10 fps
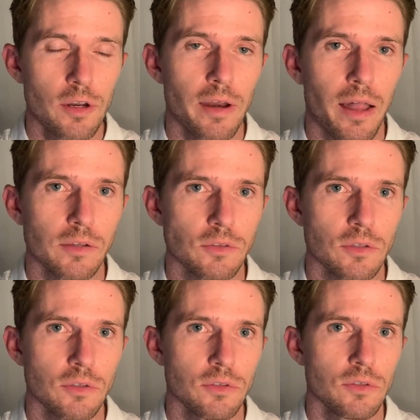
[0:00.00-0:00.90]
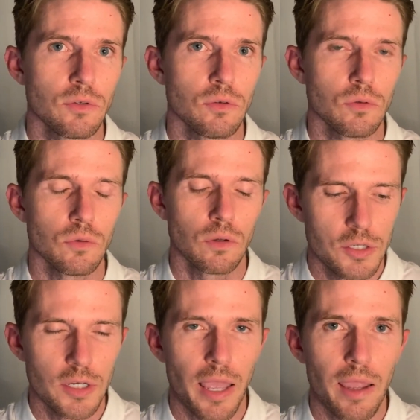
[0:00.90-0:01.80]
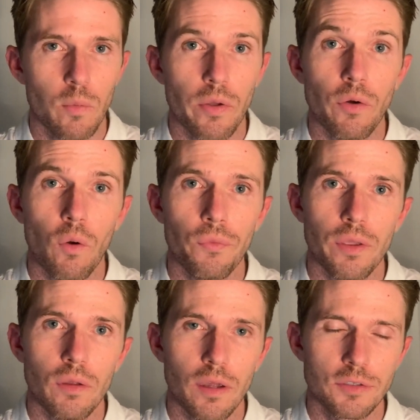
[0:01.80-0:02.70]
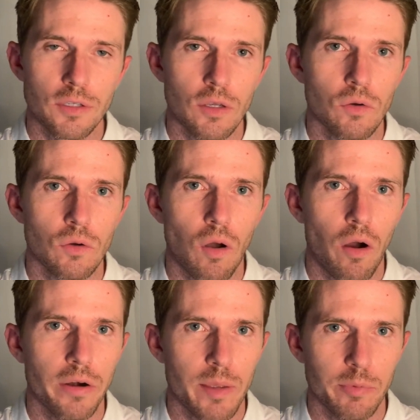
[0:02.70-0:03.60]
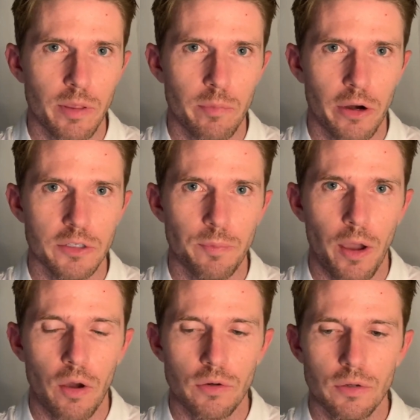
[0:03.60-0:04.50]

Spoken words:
analysis to DNA with only a single RNA polymerase bound.